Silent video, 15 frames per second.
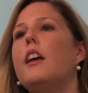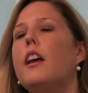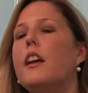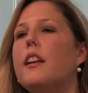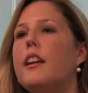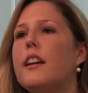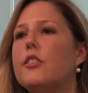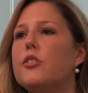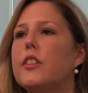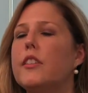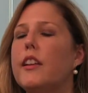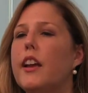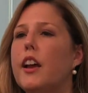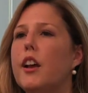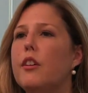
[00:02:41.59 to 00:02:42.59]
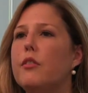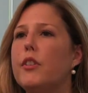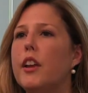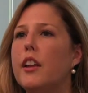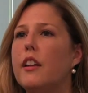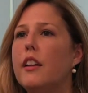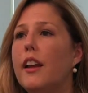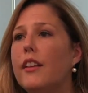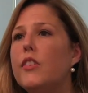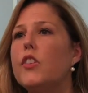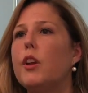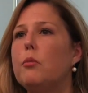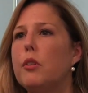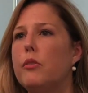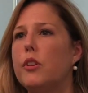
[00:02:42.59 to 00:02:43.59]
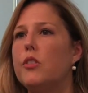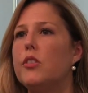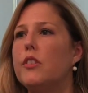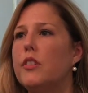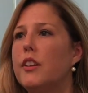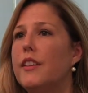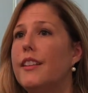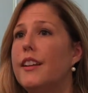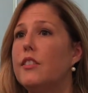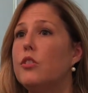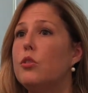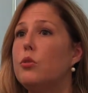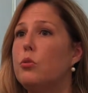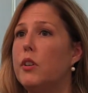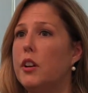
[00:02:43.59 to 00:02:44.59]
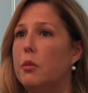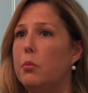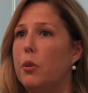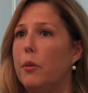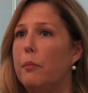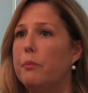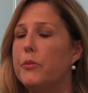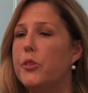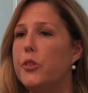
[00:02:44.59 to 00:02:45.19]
And actually they have an enzyme deficiency that's treatable.